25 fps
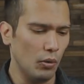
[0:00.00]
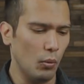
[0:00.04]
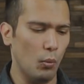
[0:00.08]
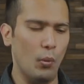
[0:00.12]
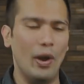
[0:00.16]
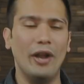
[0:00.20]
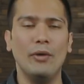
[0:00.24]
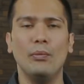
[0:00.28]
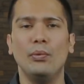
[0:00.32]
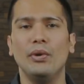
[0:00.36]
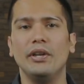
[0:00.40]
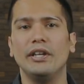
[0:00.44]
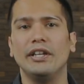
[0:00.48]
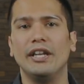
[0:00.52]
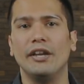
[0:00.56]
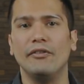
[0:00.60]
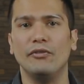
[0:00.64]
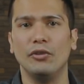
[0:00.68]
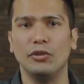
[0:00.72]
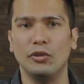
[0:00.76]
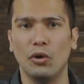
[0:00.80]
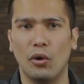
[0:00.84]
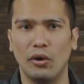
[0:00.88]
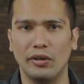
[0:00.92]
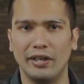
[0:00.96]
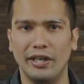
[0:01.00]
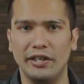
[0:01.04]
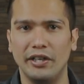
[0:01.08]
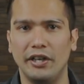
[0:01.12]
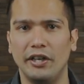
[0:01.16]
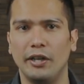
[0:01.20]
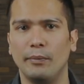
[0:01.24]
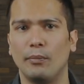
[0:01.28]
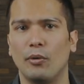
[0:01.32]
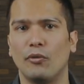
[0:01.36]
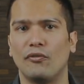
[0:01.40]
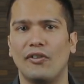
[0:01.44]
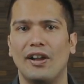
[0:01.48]
when we gave you the online
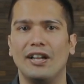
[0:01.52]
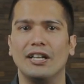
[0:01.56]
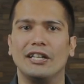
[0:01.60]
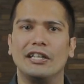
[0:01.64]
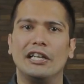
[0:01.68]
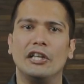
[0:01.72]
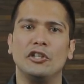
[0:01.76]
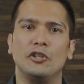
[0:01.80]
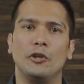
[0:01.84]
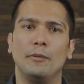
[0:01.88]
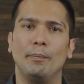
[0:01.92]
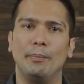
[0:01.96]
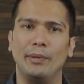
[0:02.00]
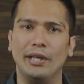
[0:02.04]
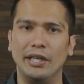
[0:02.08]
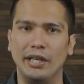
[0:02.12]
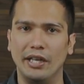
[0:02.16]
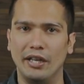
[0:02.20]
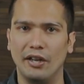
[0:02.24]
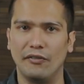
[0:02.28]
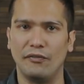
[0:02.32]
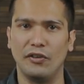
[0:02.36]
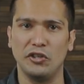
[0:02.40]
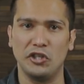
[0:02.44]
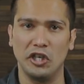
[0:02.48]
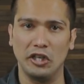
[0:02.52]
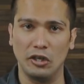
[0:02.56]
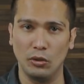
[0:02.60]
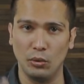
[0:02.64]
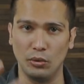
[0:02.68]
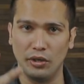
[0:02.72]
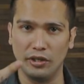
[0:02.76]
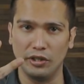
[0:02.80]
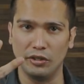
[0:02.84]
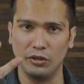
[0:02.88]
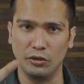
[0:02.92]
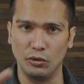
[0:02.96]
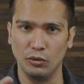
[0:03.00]
dating profile creation PDF, which
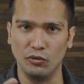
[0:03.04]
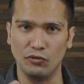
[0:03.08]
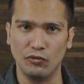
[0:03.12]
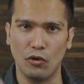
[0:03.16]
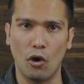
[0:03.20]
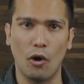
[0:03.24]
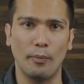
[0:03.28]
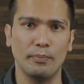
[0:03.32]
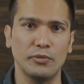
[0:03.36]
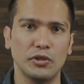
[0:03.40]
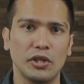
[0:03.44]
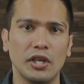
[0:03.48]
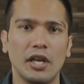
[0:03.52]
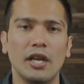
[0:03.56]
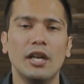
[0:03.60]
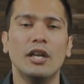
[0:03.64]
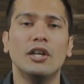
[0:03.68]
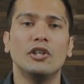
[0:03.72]
included the 2 forms.